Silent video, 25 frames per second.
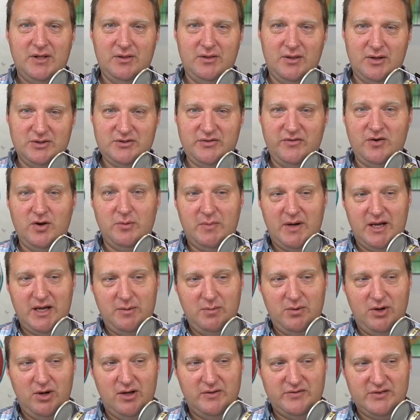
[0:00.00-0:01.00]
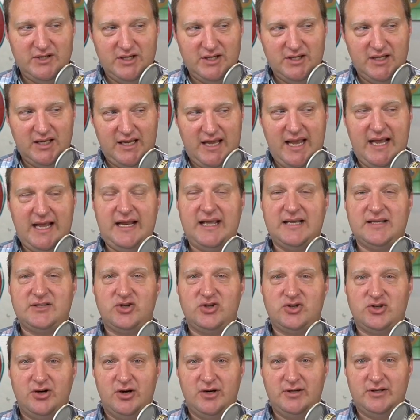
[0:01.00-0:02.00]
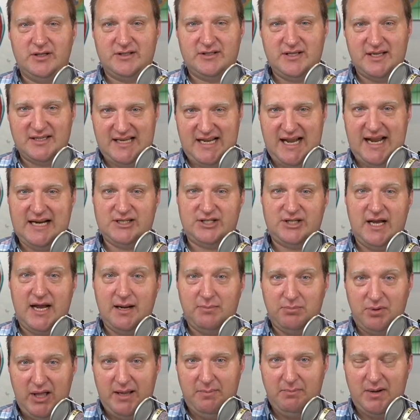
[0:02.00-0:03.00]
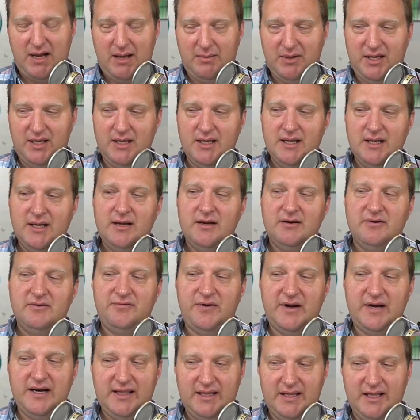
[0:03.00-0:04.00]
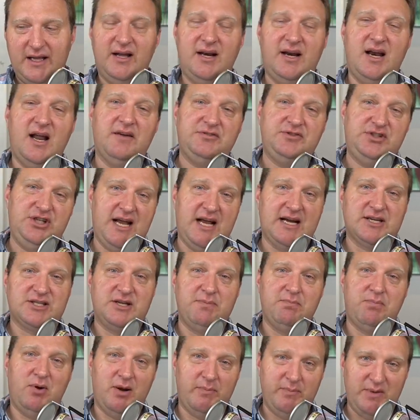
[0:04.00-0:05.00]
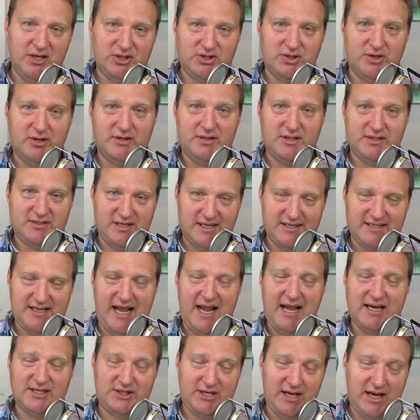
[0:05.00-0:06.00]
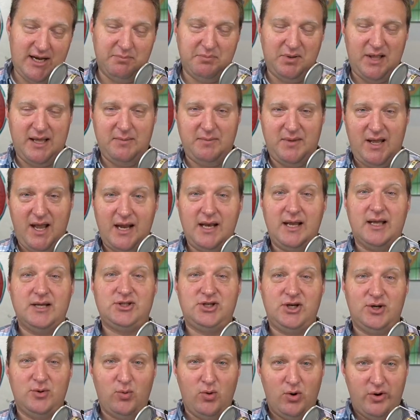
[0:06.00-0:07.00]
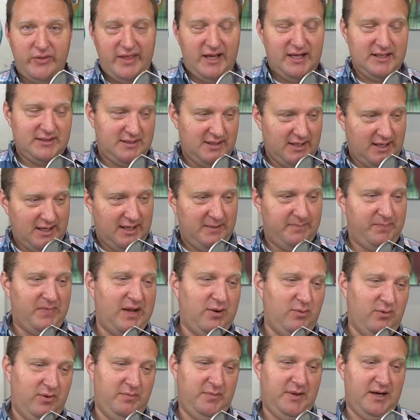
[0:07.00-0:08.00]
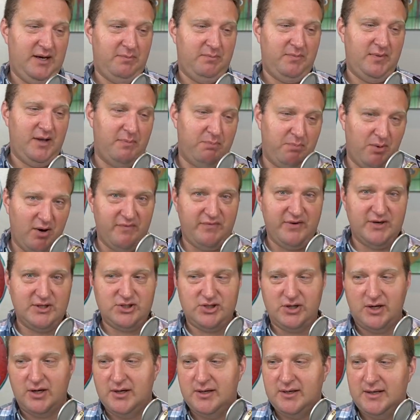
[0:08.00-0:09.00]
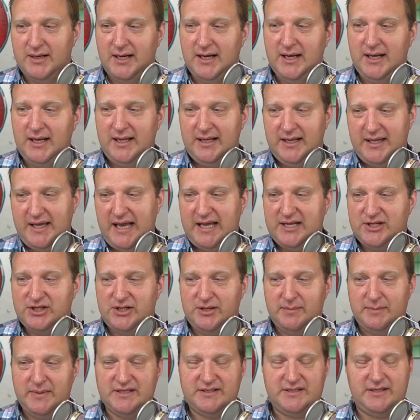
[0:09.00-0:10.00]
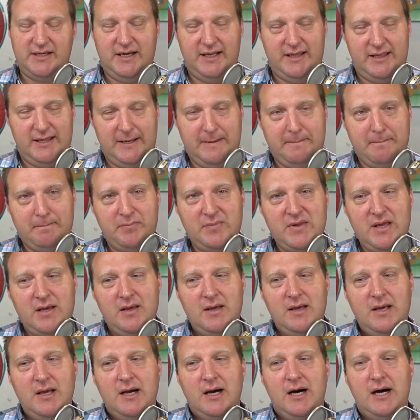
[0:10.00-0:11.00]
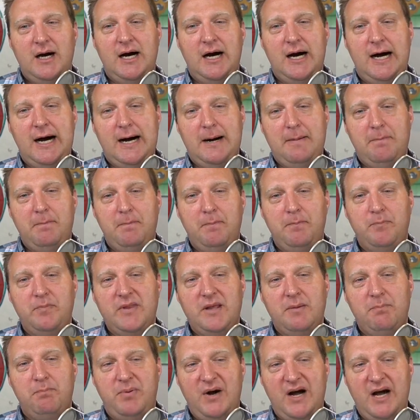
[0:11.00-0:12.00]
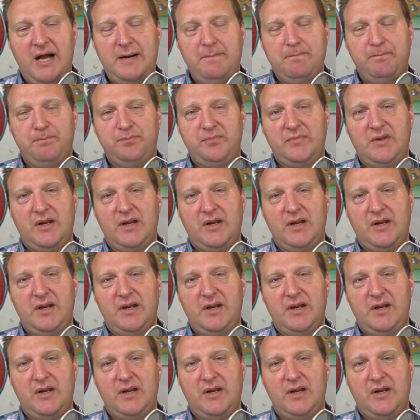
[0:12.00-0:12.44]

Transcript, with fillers: those of you in my community have seen that Katie has a shirt that says hashtag blame Bobby. Funny enough, she actually bought me a shirt that says hashtag blame Katie. I should have worn that today. That would have been a, a perfect shirt uh, in case she missed anything. Um, but